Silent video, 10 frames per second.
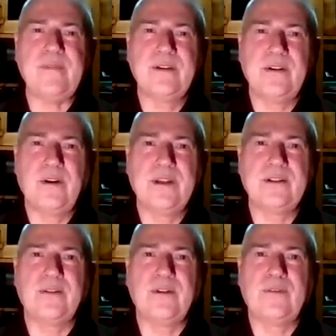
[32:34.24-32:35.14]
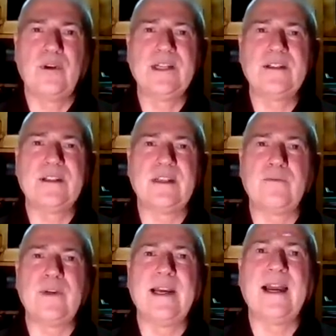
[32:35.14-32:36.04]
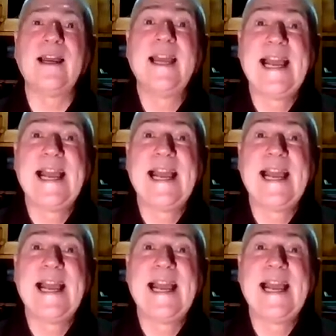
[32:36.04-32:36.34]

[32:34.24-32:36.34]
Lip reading: You know, so for instance, if we are